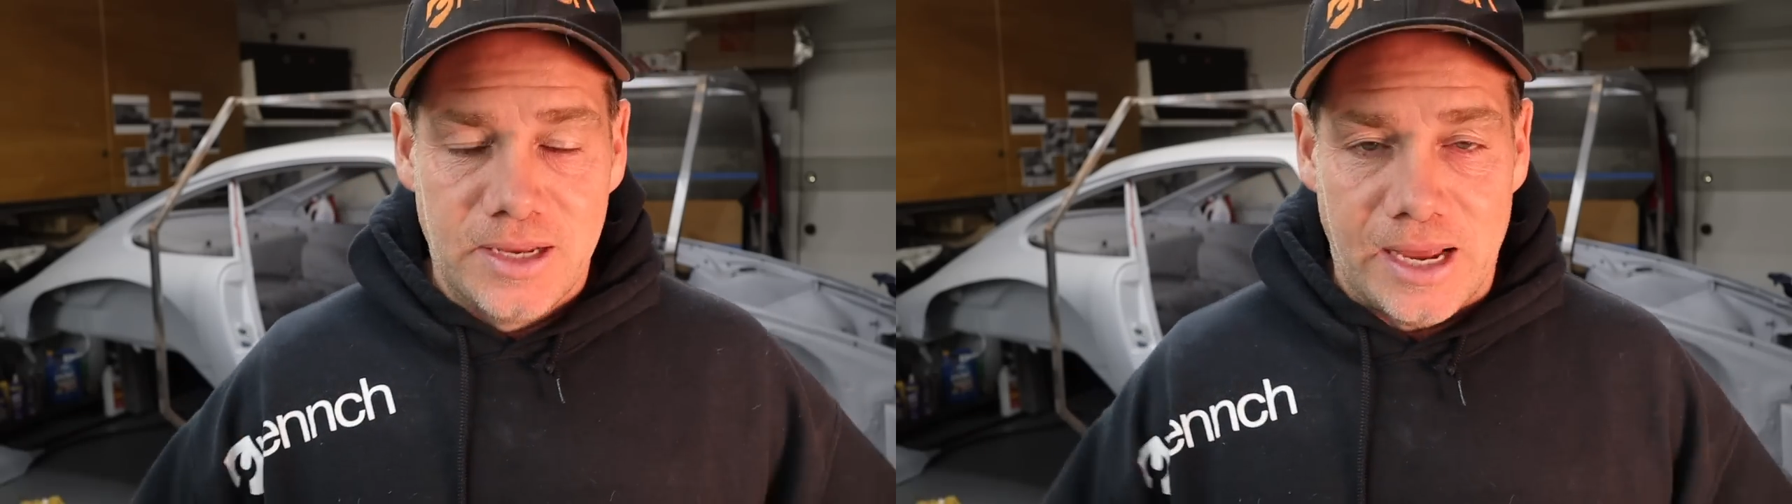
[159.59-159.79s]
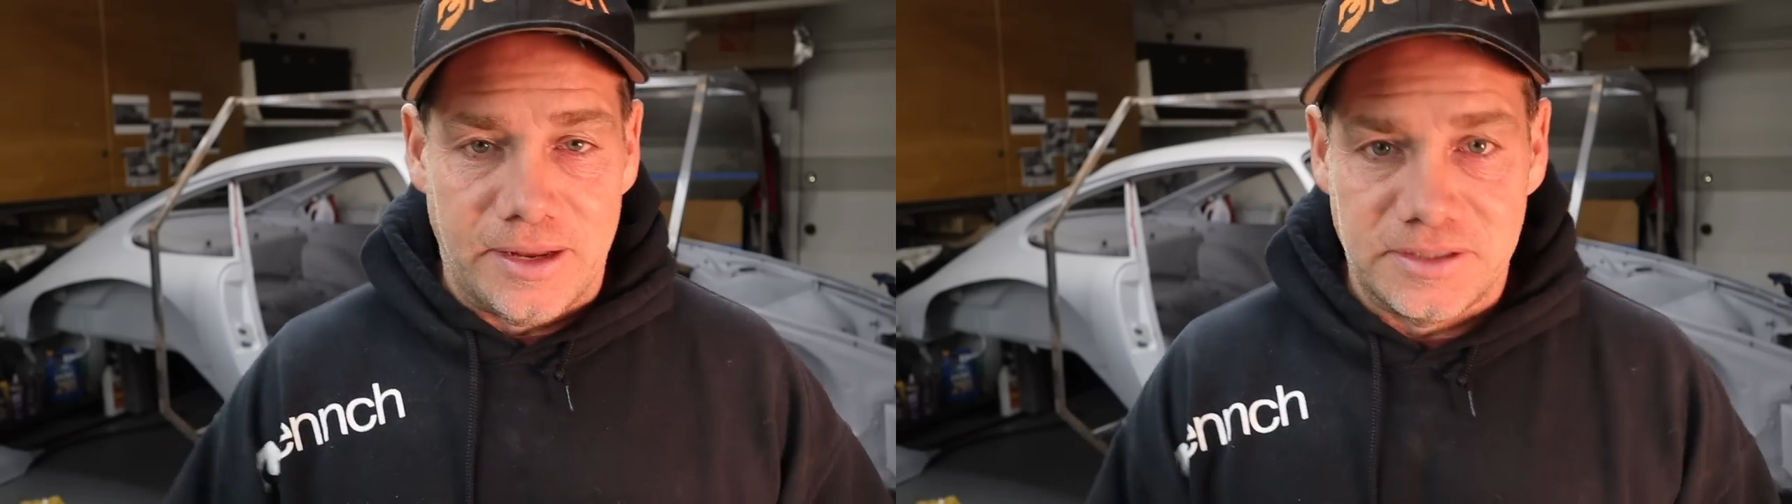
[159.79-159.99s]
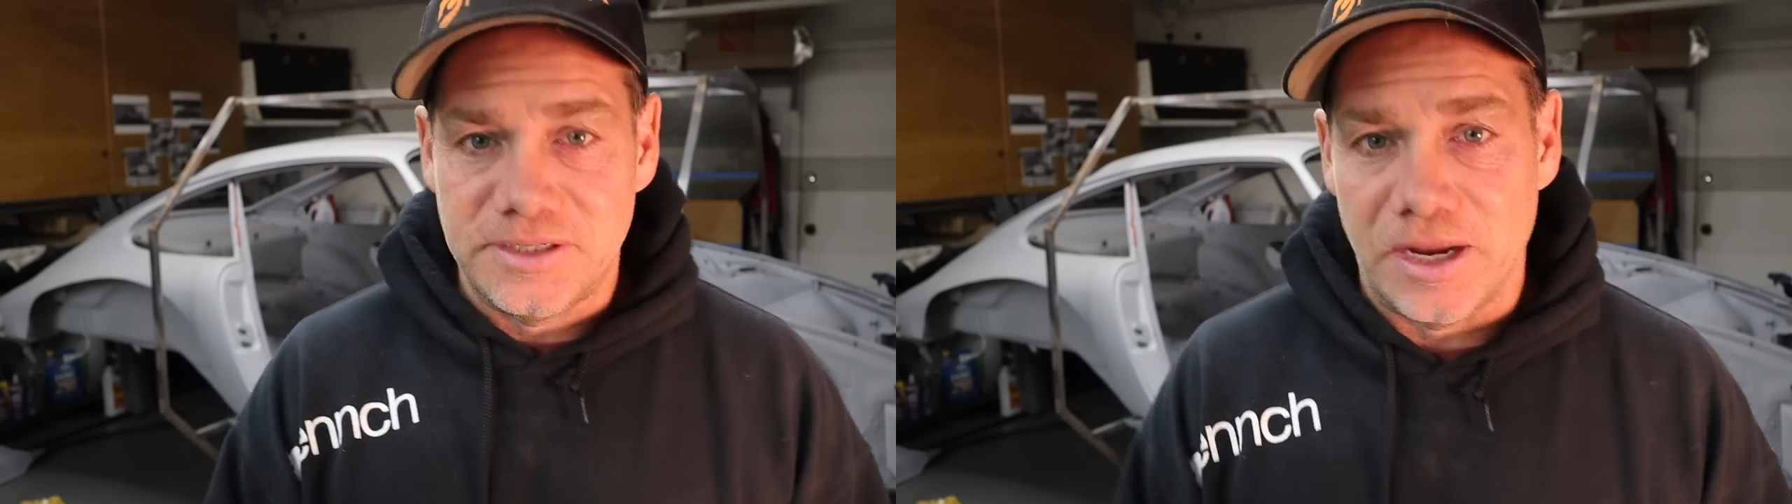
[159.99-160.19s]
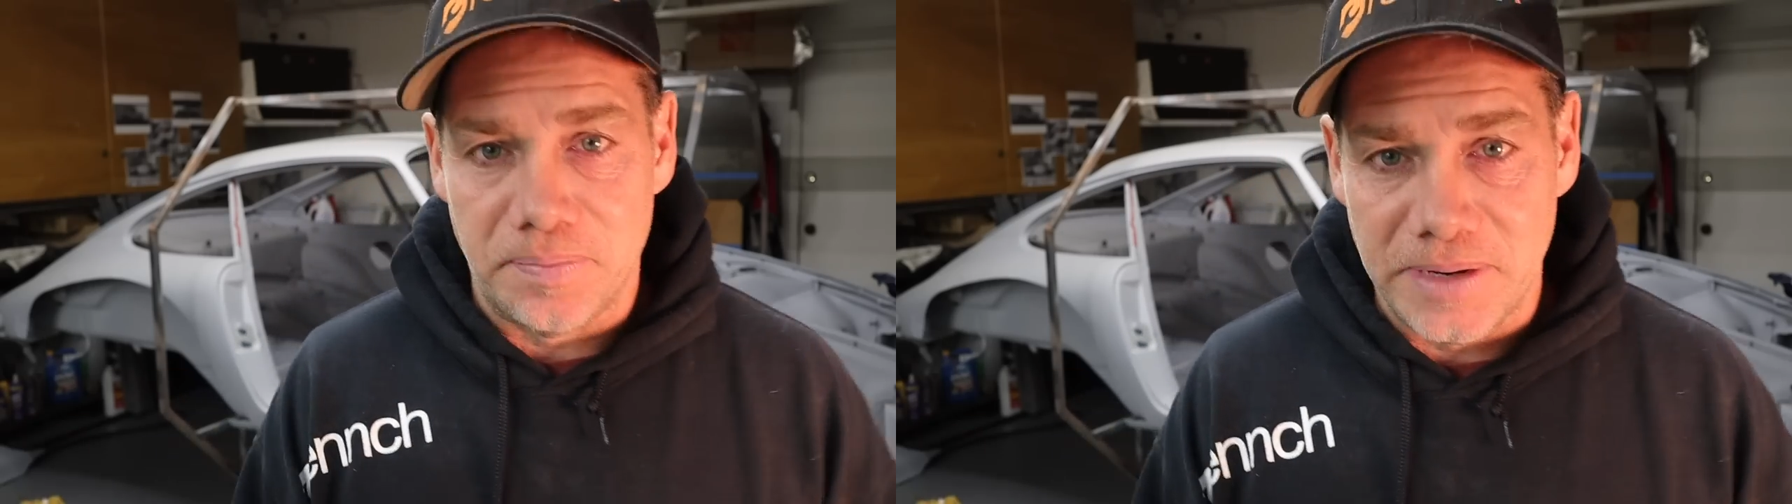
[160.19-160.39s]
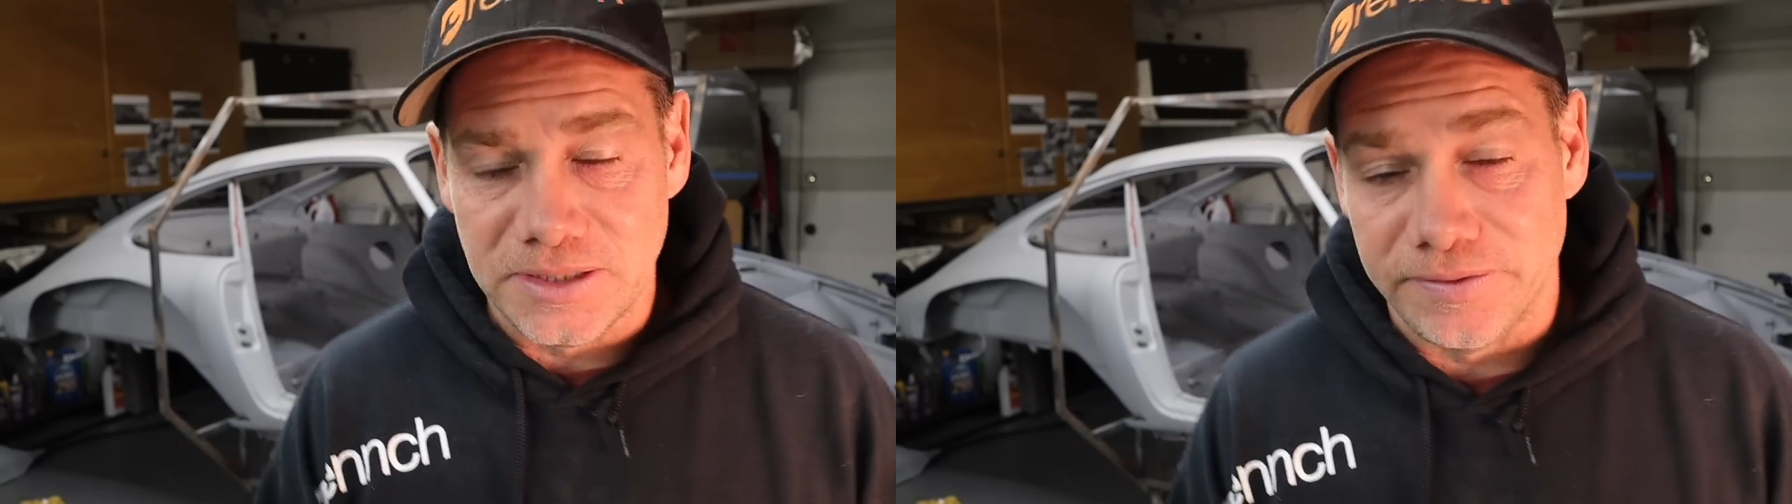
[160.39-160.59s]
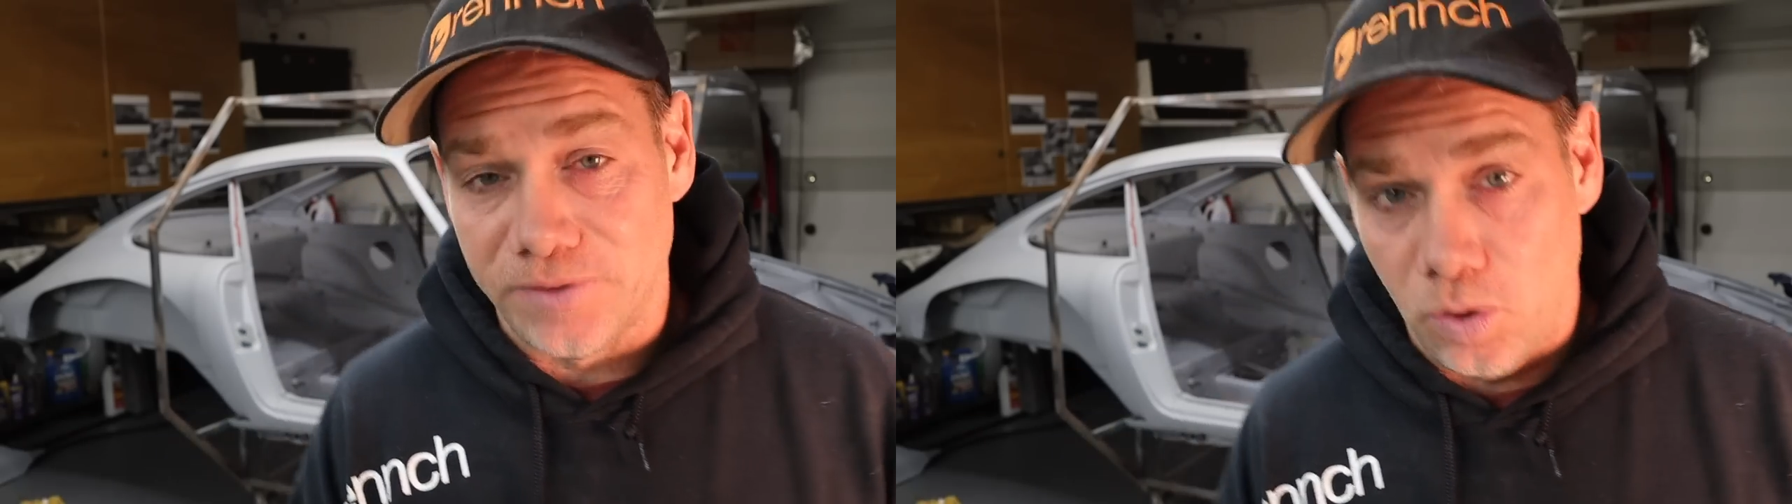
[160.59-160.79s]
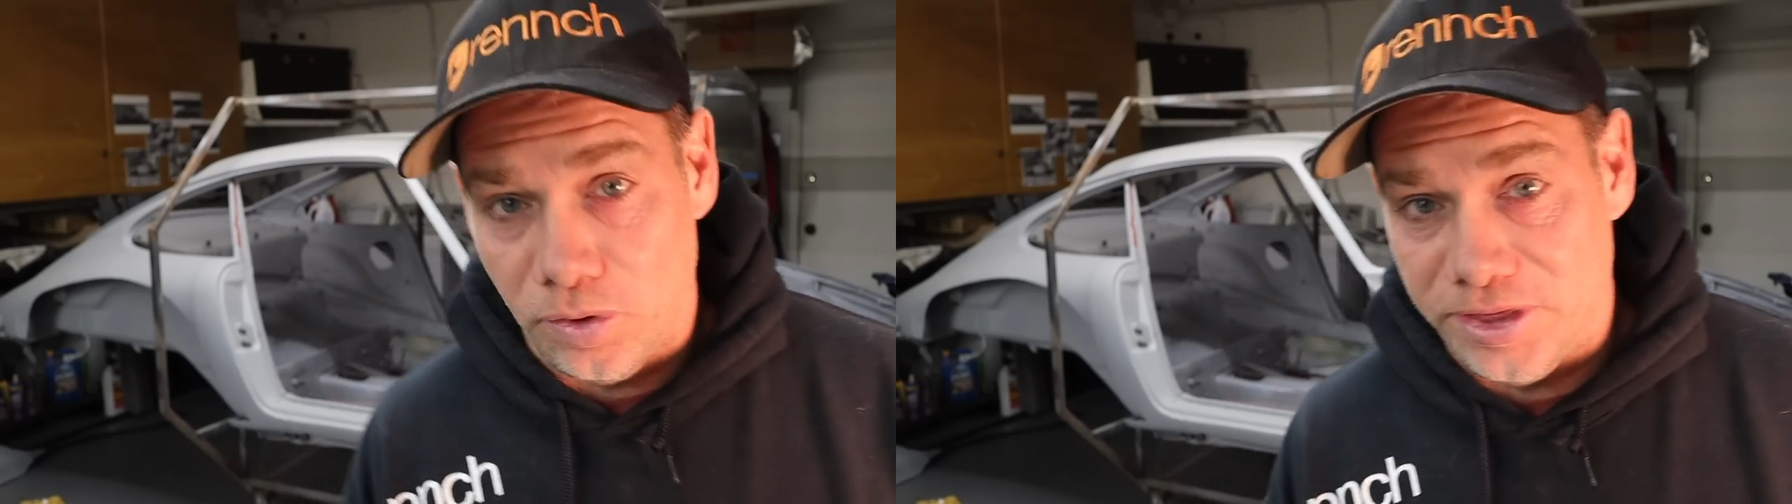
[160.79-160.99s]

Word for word: kind of the centerpiece of the whole